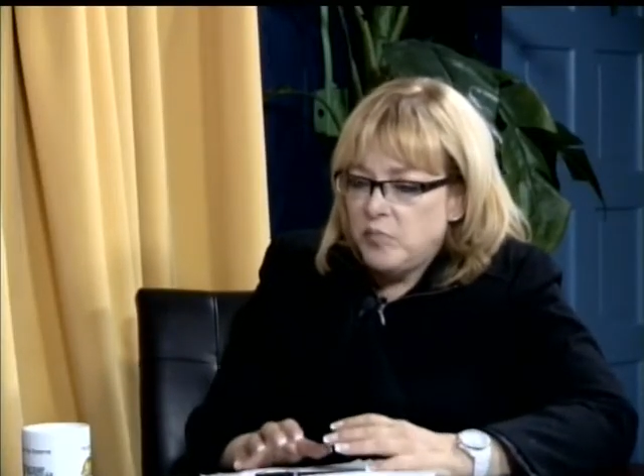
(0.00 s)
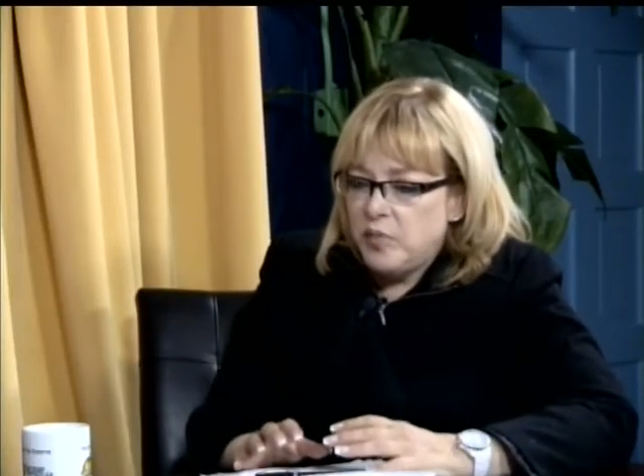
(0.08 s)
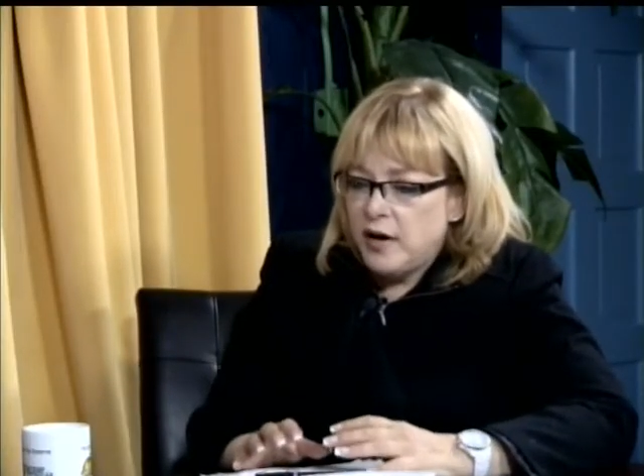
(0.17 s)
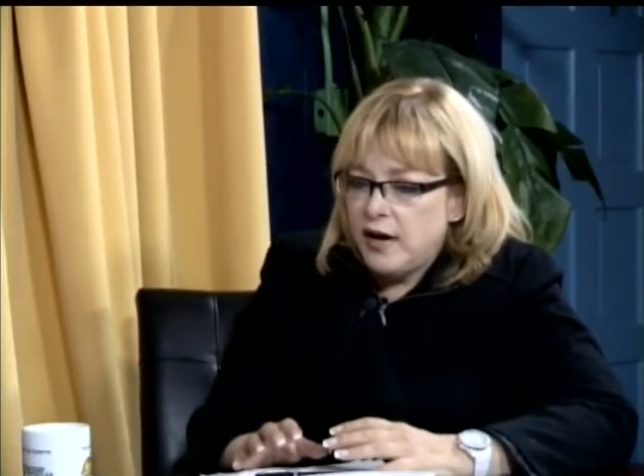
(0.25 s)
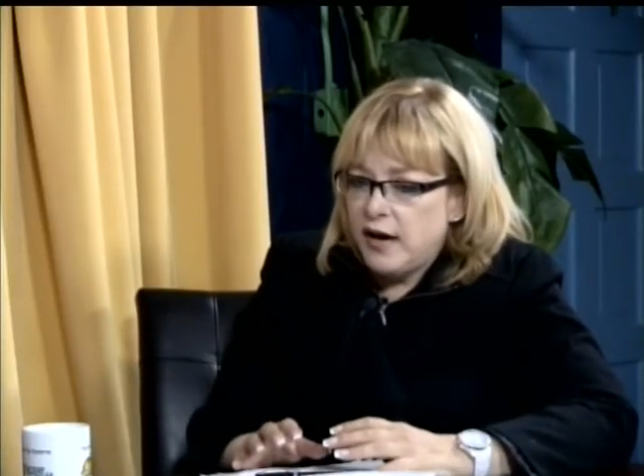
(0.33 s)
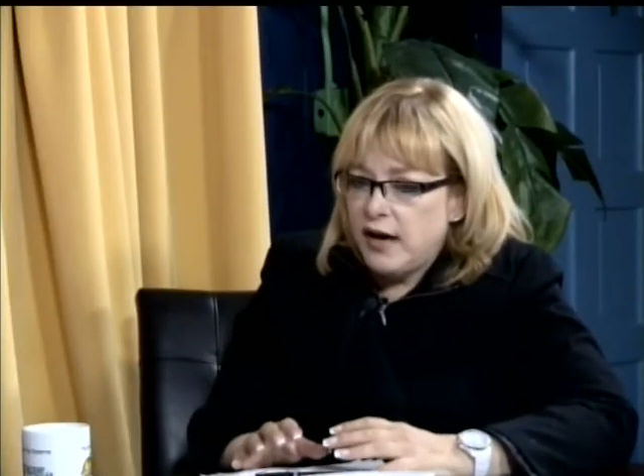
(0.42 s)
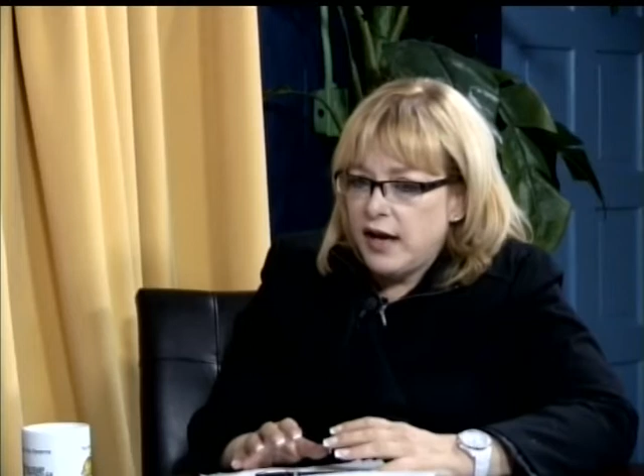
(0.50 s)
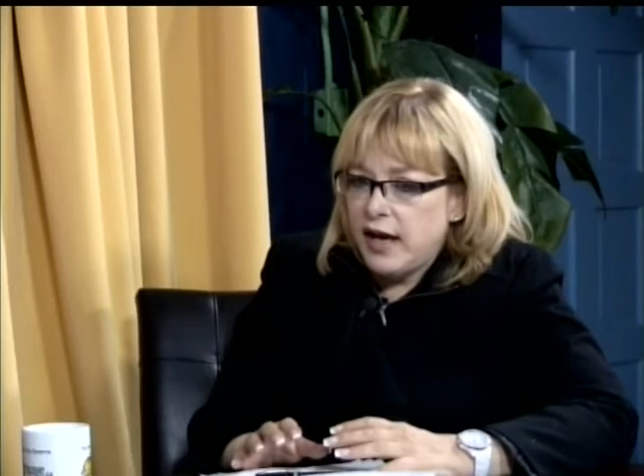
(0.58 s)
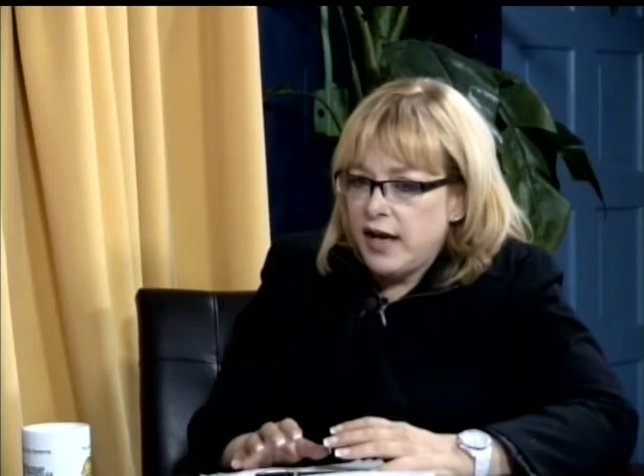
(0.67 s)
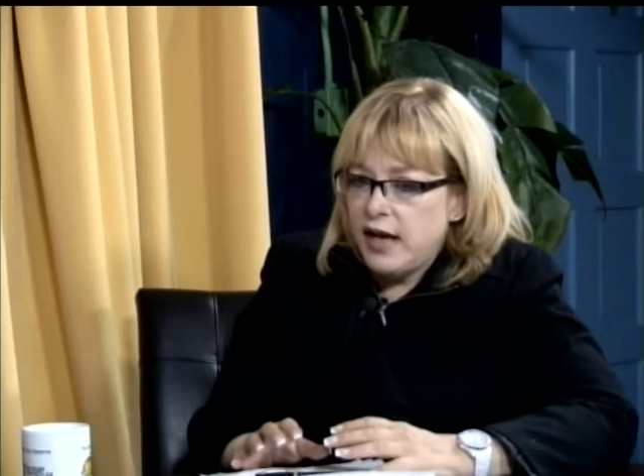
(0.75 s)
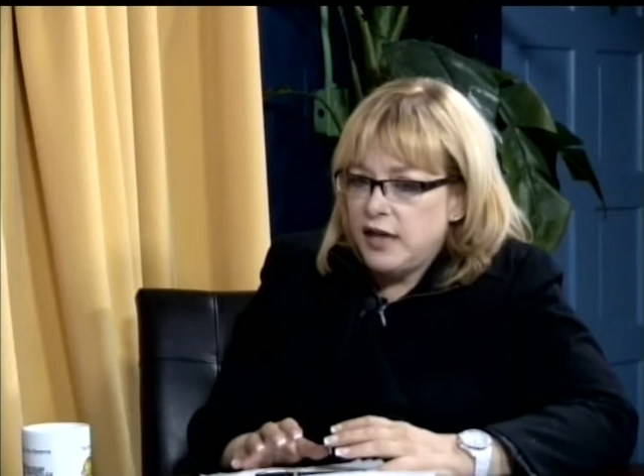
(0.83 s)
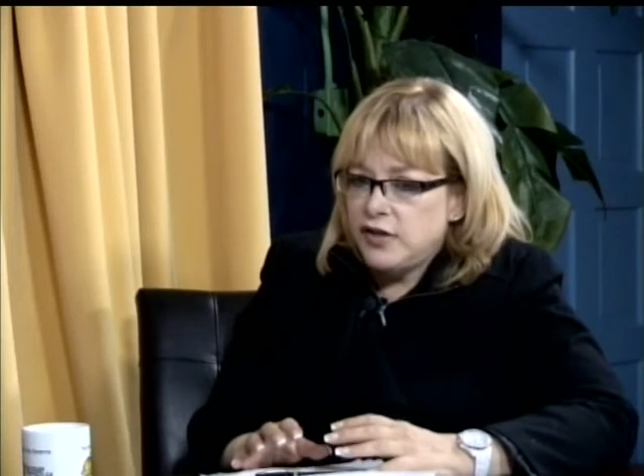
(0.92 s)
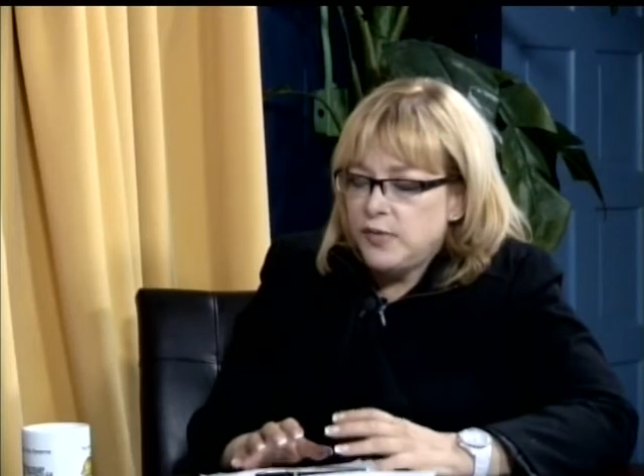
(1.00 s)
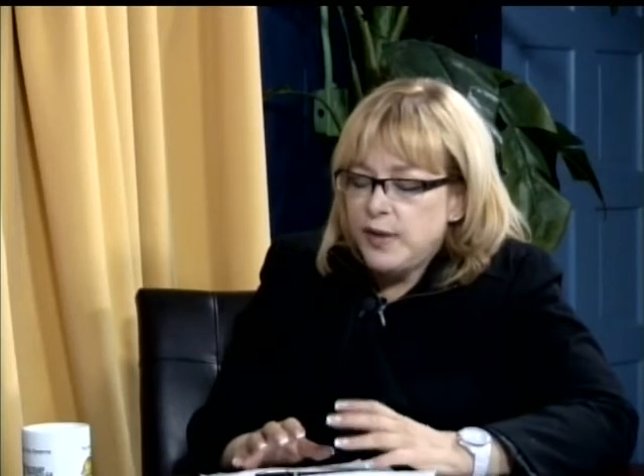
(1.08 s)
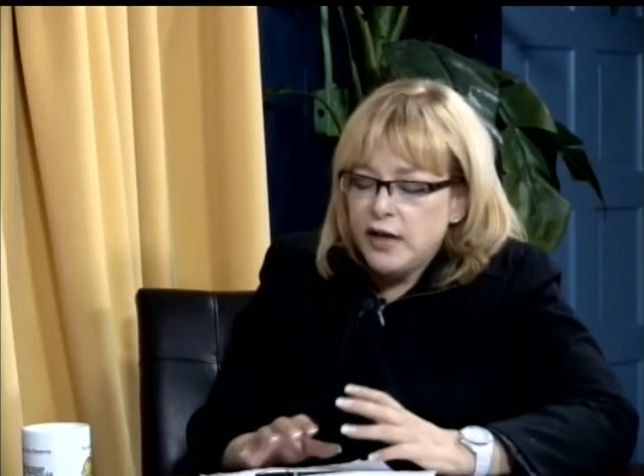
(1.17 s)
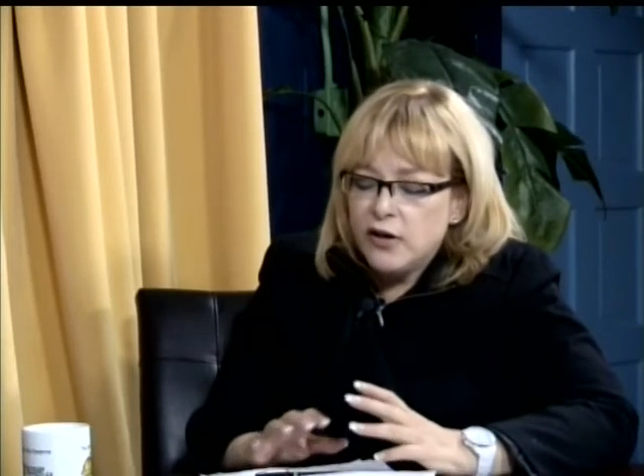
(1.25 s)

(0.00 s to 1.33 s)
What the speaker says: by doing a